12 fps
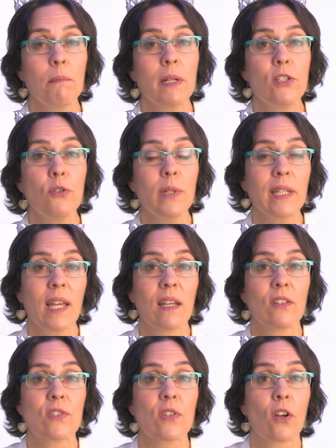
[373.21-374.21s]
by doing
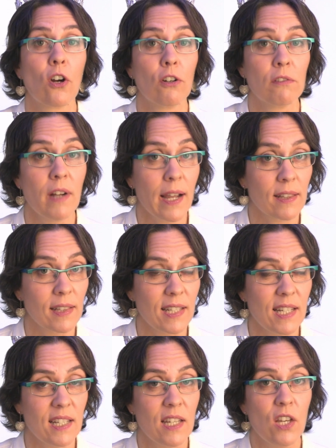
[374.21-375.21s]
Kegels
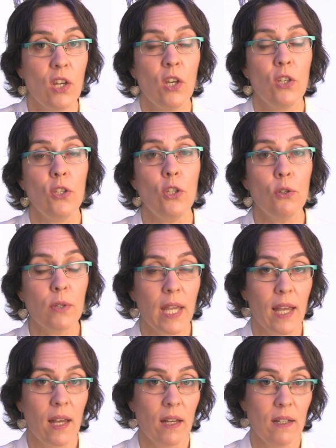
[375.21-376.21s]
correctly, you
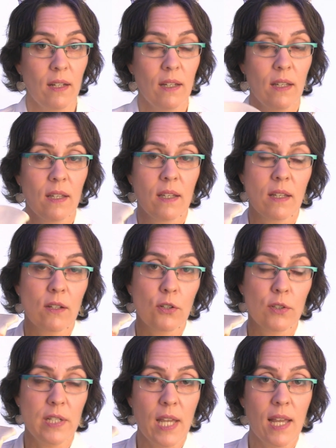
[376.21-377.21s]
can
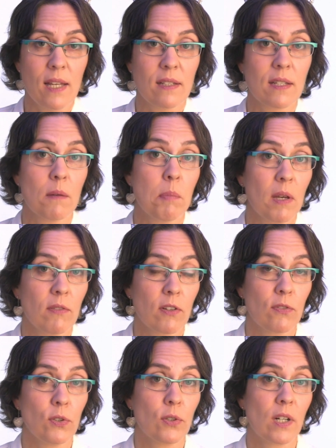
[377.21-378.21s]
create a pelvic
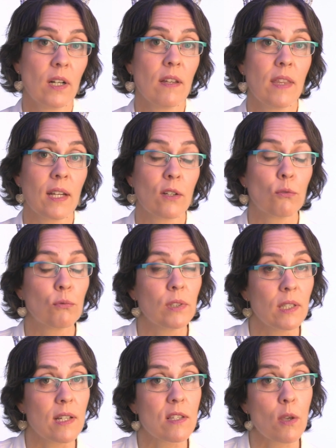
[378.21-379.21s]
floor that can
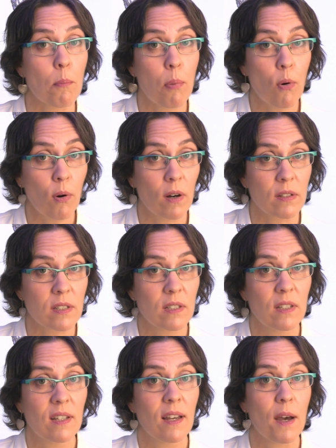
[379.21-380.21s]
really support
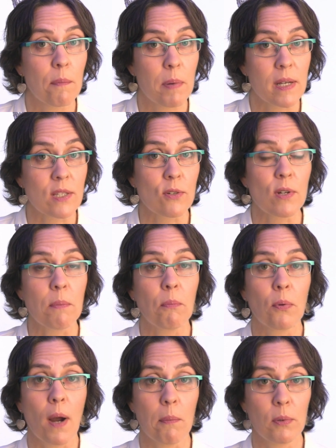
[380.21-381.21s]
a pessary
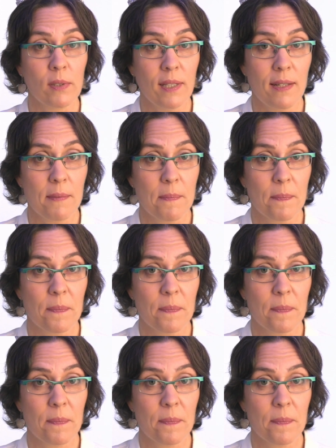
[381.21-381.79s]
properly.